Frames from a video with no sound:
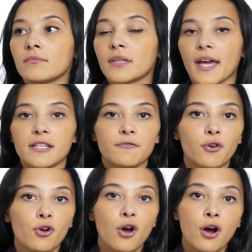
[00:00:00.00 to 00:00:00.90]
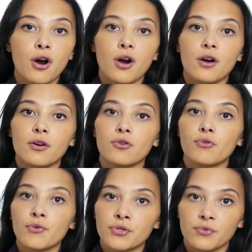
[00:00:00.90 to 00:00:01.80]
gas for your car,
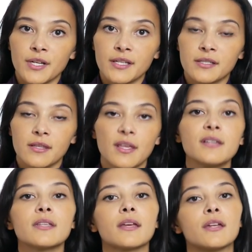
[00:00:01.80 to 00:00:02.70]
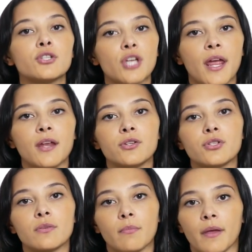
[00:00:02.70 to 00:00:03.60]
groceries, things that can
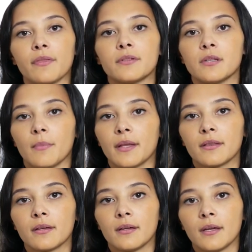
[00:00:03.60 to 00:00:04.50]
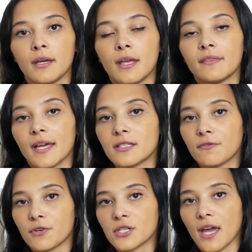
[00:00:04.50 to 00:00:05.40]
change month to month. That's the
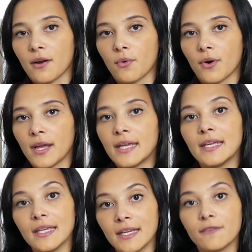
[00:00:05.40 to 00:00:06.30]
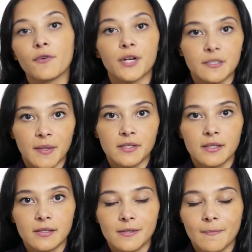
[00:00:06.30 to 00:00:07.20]
first category, E for
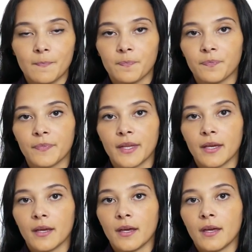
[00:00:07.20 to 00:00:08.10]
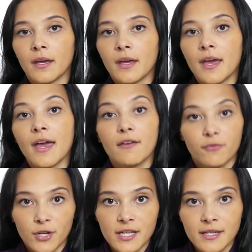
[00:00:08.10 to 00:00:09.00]
expenses.
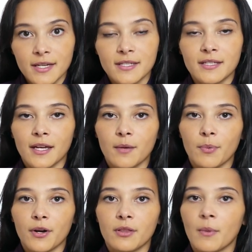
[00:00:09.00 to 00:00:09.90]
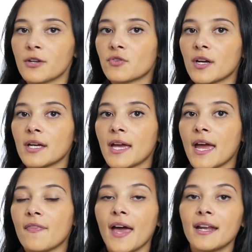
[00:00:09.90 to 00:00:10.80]
Every is the second part of the mantra,
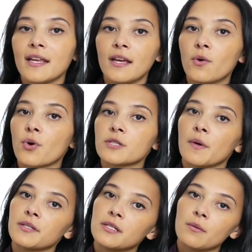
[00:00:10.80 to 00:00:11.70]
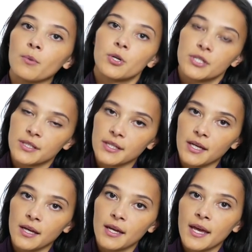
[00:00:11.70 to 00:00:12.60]
and that E corresponds to
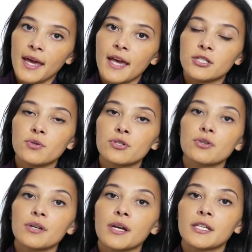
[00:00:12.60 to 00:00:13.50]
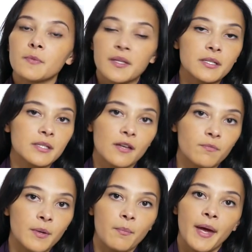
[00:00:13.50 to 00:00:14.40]
emergency. As soon as your expenses
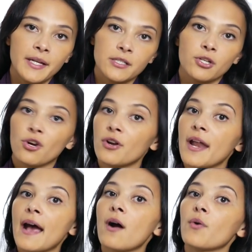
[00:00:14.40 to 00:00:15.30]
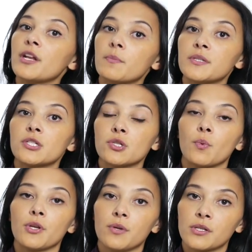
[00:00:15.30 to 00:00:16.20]
have been met, you're now in a position
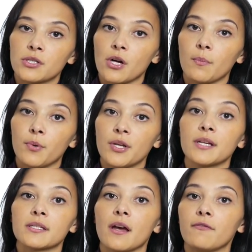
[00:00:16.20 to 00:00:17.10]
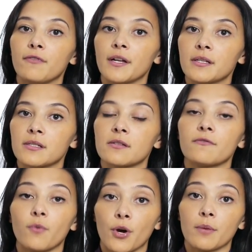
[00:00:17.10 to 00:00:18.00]
where you can start putting aside funds
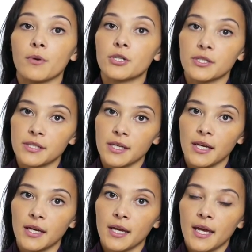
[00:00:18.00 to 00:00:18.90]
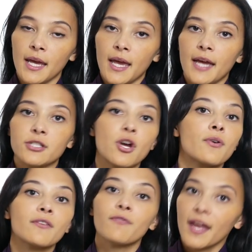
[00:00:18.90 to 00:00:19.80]
for an emergency. And
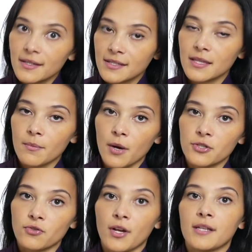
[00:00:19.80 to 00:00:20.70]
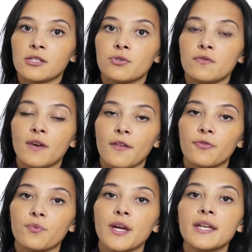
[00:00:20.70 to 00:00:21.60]
don't advance in the mantra until you've
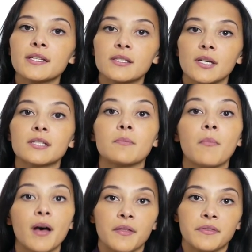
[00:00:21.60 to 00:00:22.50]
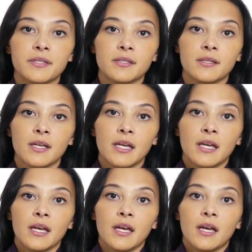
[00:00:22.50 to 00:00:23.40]
got 3 to 6 months
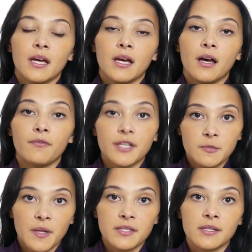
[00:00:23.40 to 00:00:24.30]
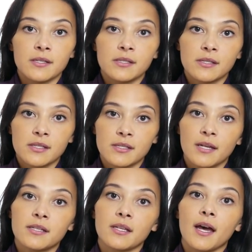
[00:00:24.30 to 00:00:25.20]
of expenses
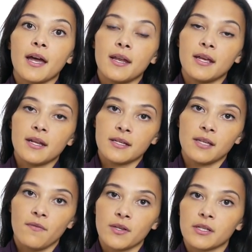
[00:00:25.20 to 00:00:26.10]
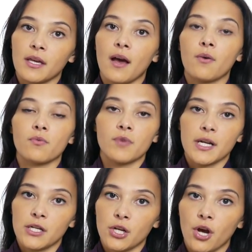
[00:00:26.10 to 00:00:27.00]
set aside in a savings account
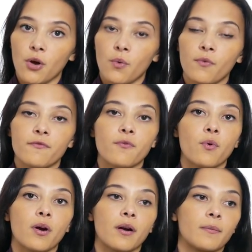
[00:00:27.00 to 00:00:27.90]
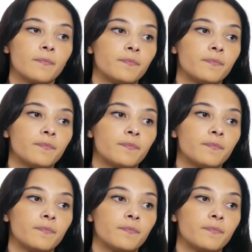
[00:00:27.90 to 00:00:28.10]
ready to go for